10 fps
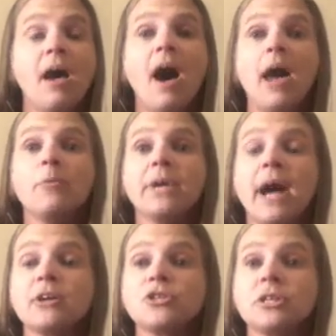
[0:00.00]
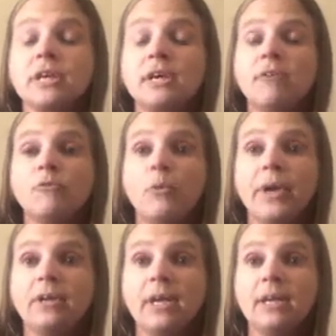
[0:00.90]
I would actually
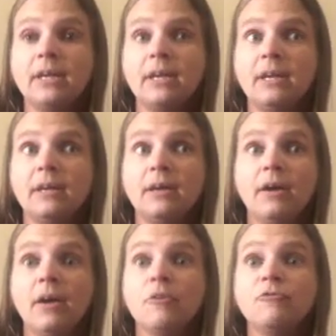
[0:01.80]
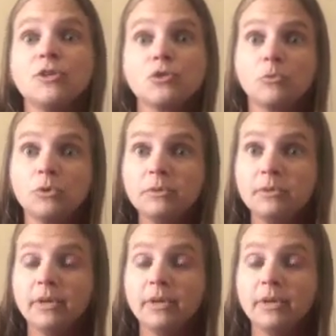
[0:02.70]
avoid any visual